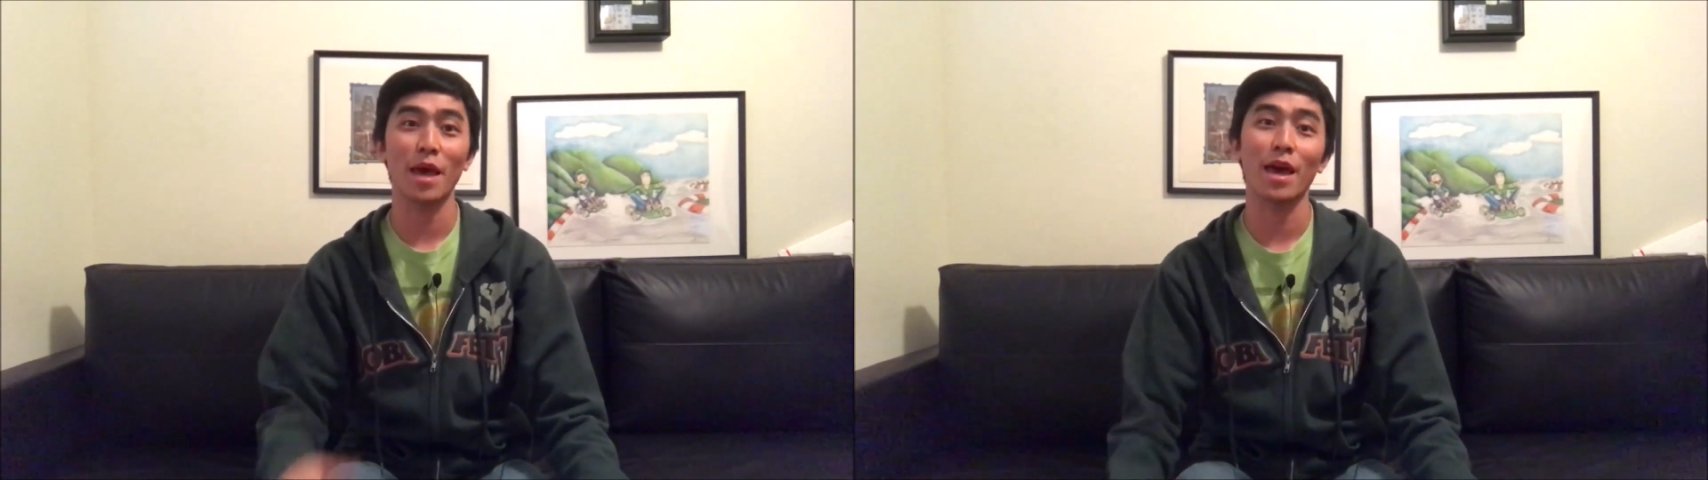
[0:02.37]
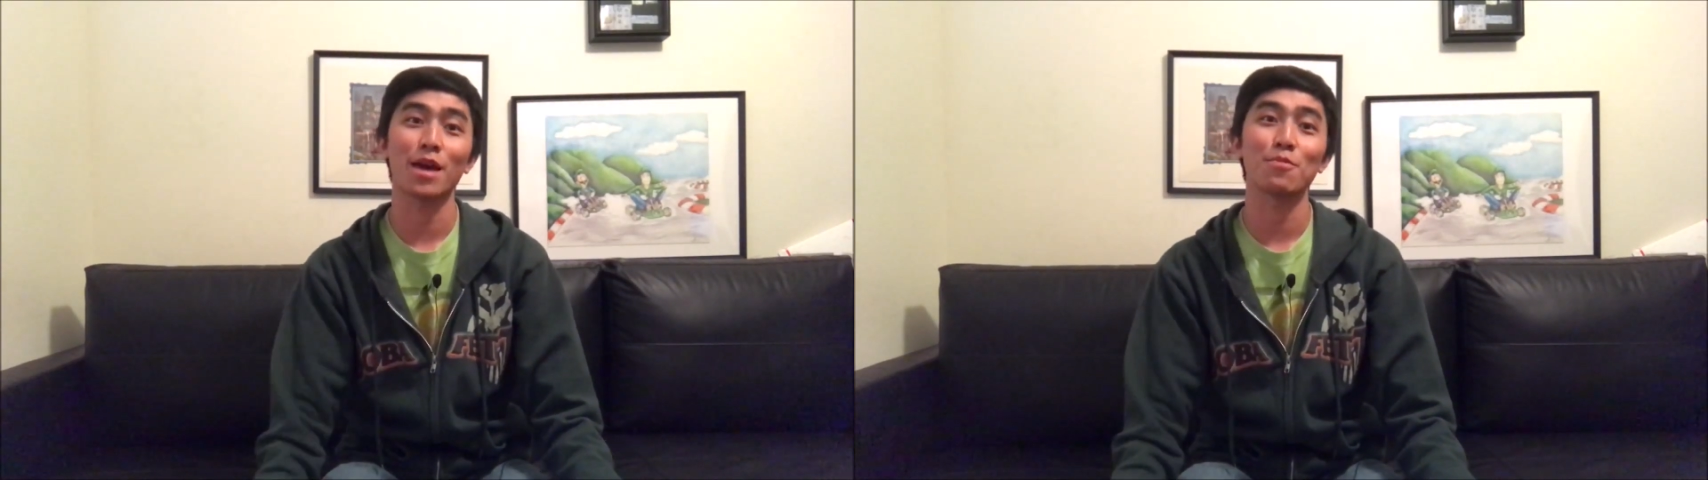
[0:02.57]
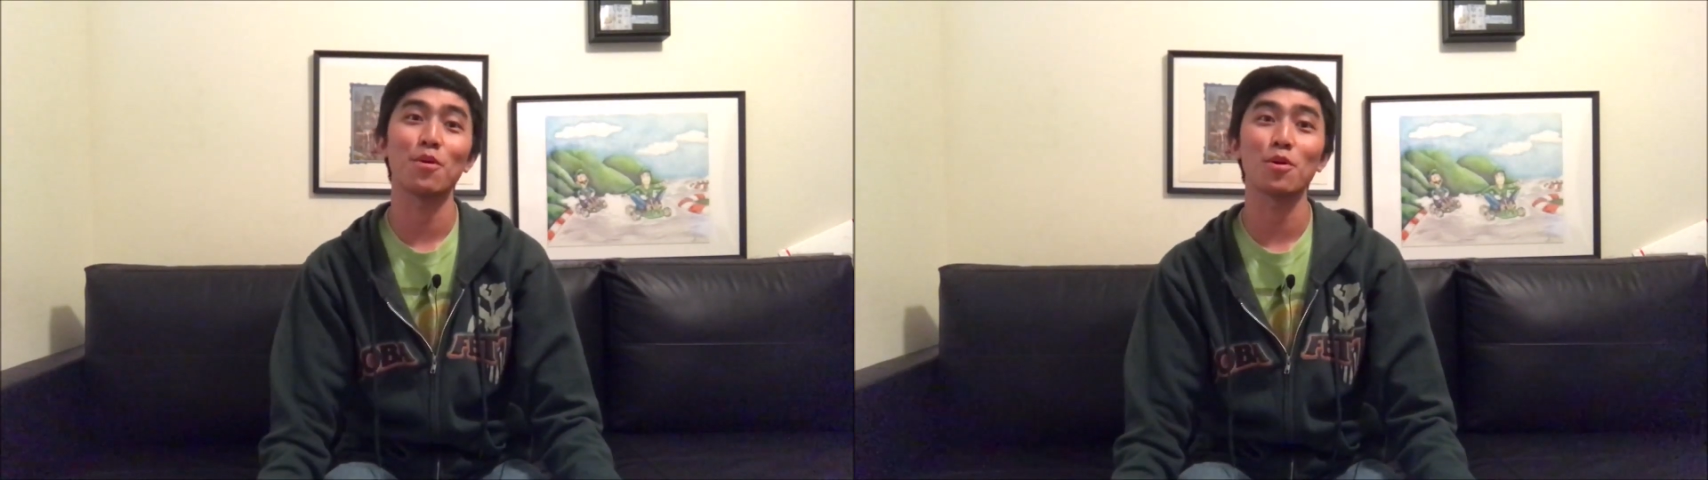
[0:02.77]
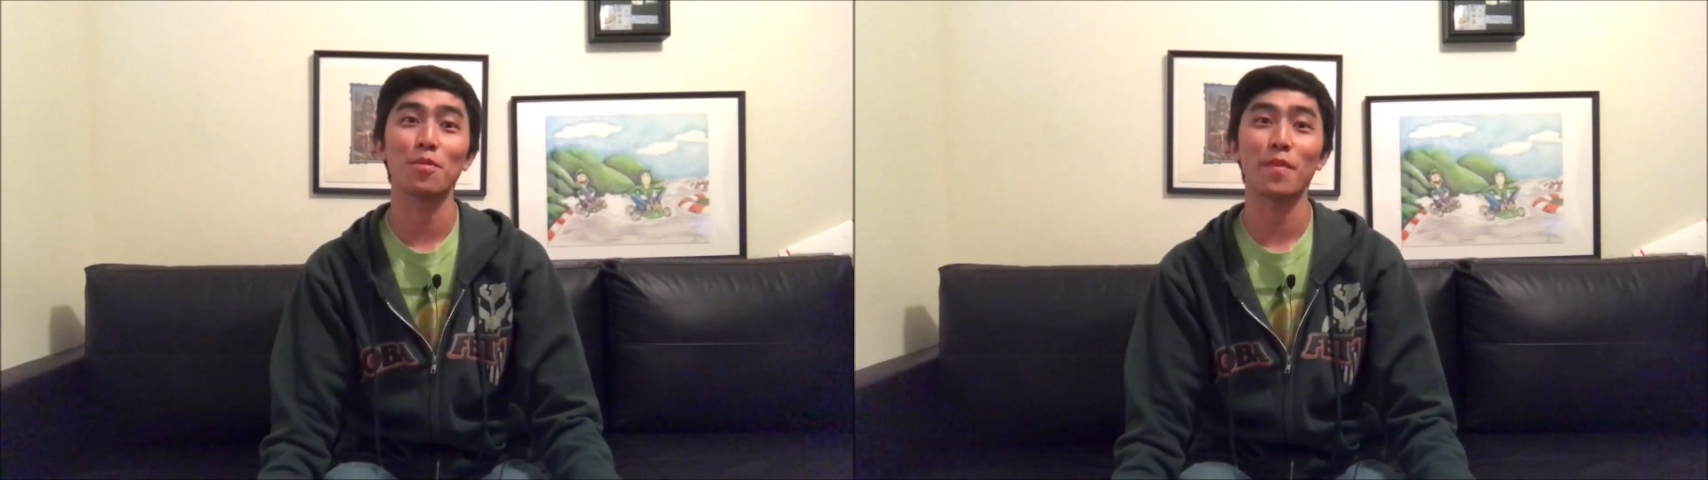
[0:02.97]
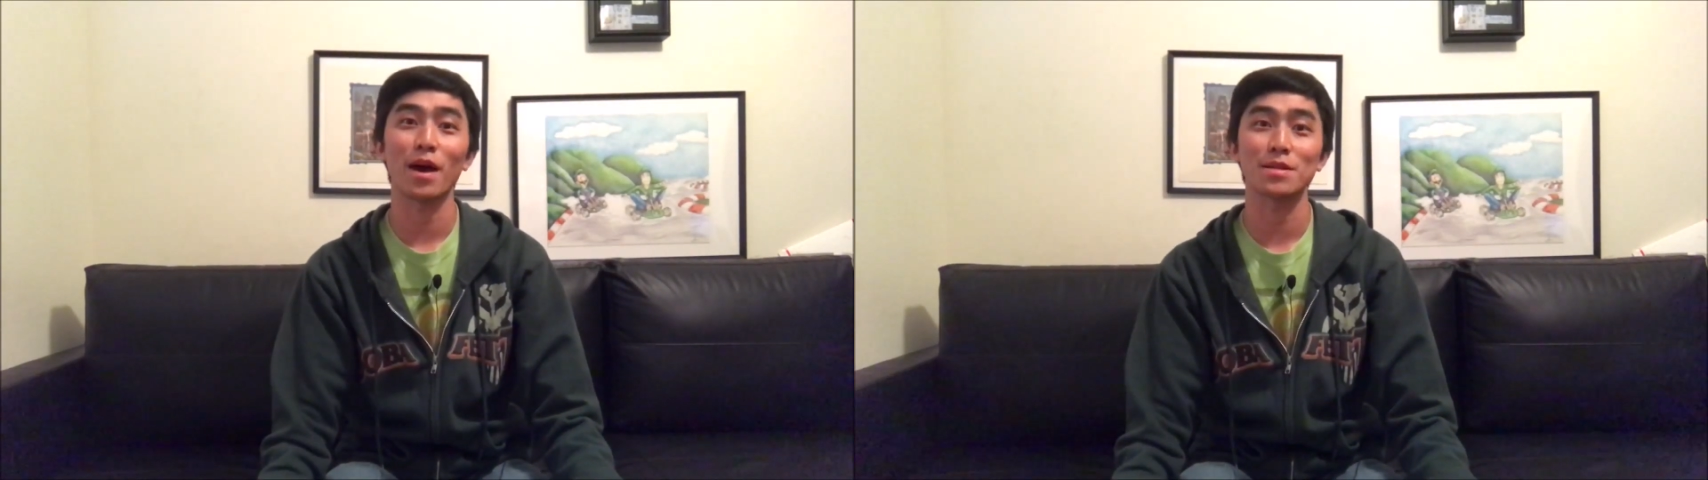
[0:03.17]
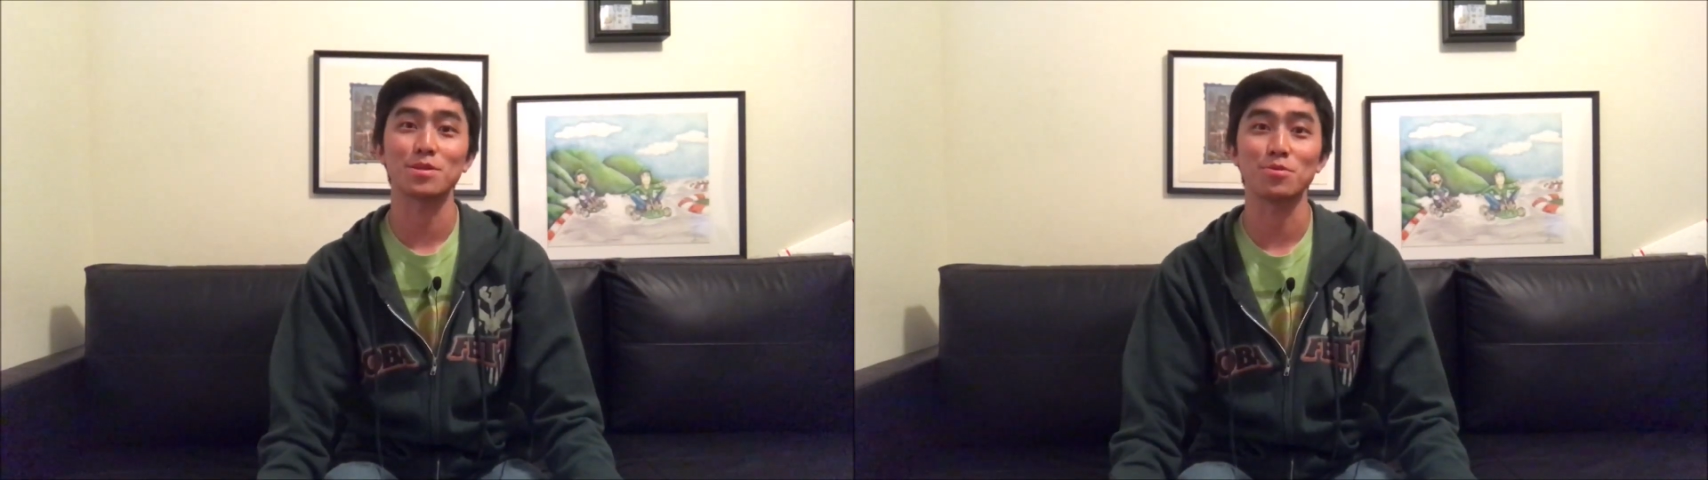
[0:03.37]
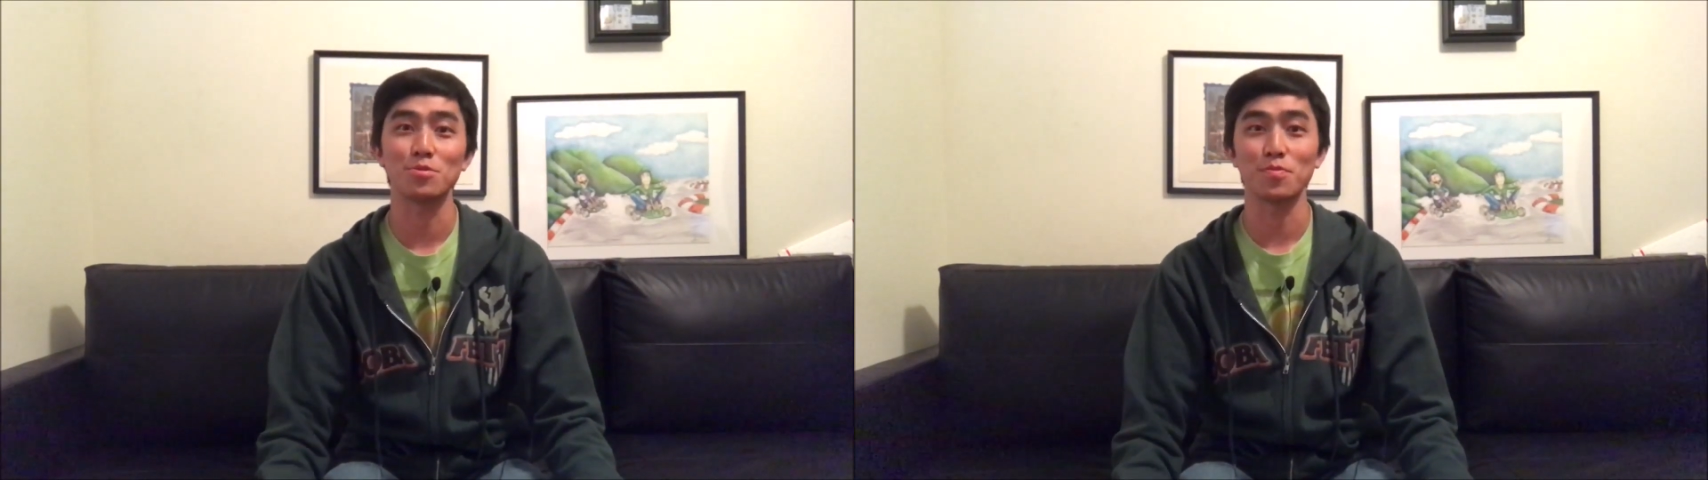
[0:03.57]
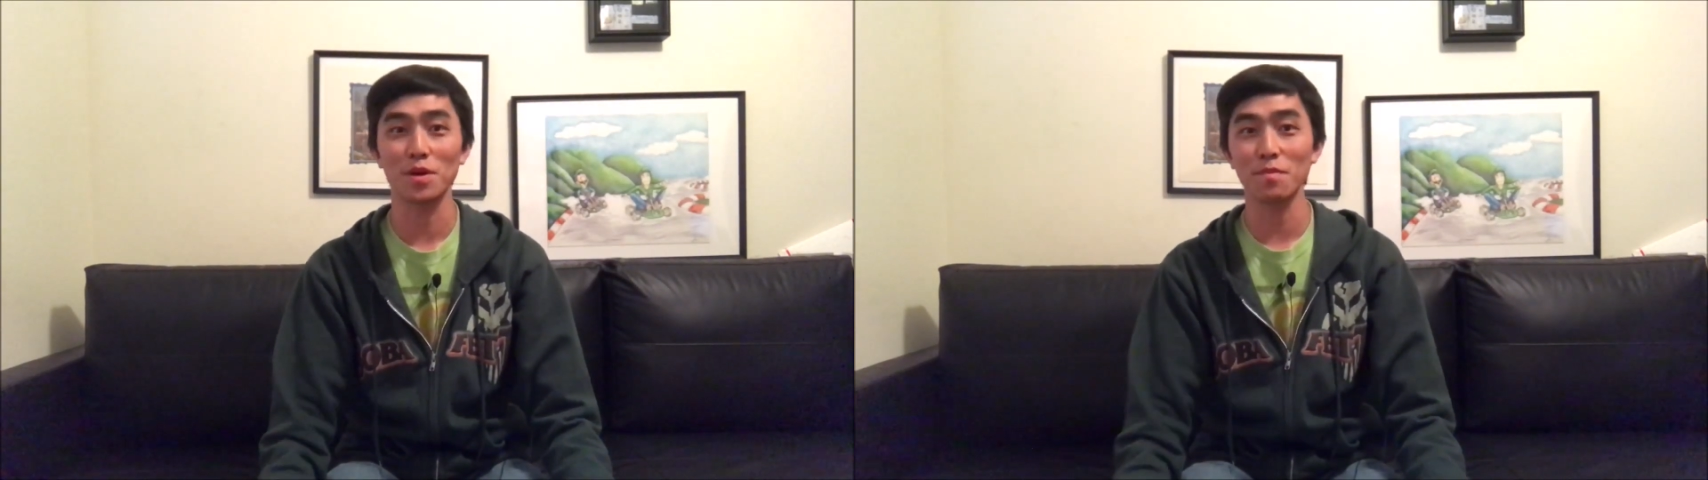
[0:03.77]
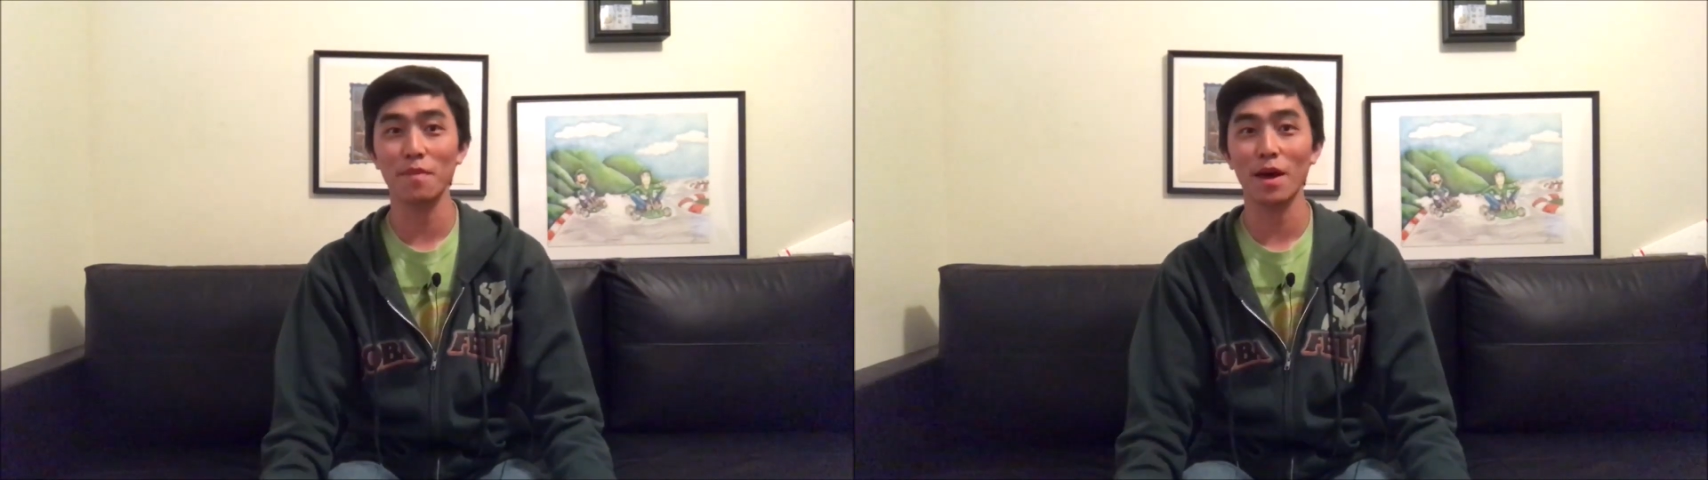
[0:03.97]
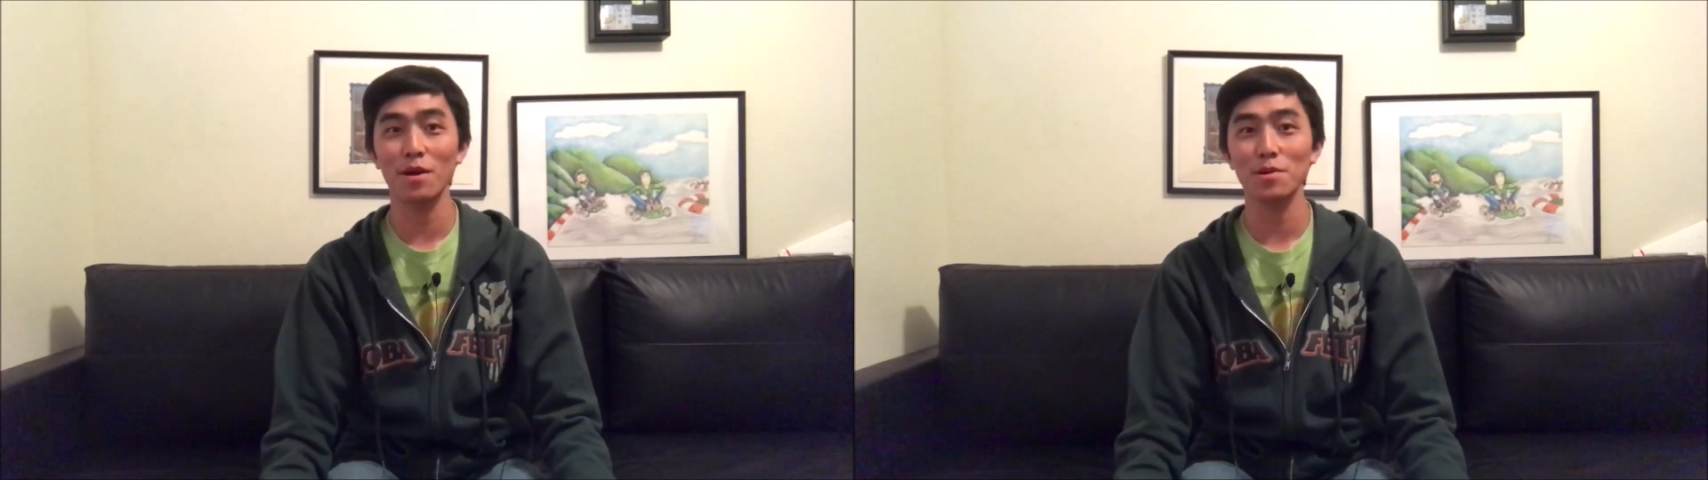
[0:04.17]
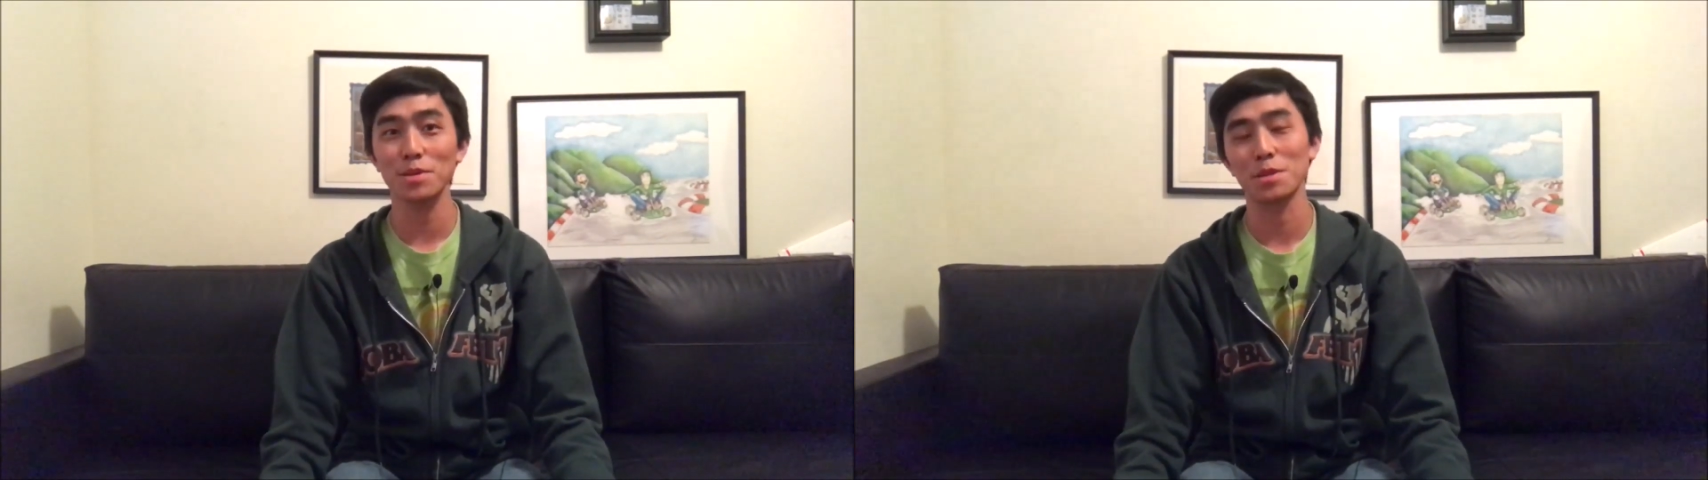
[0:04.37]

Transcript: and welcome back to Pin Palz.